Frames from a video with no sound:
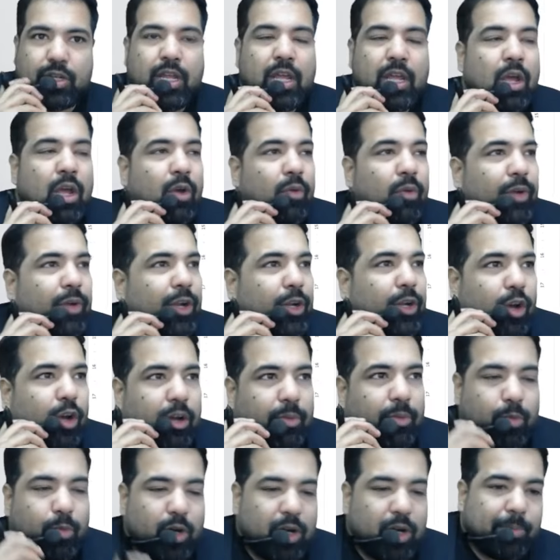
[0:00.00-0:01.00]
We'll talk
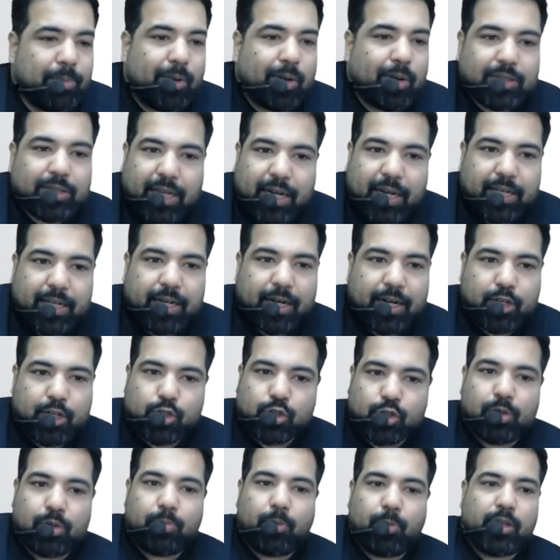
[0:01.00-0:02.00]
more about that in additional
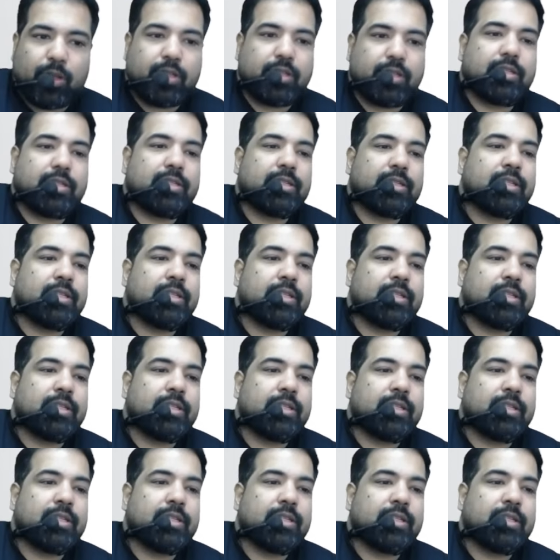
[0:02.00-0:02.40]
points.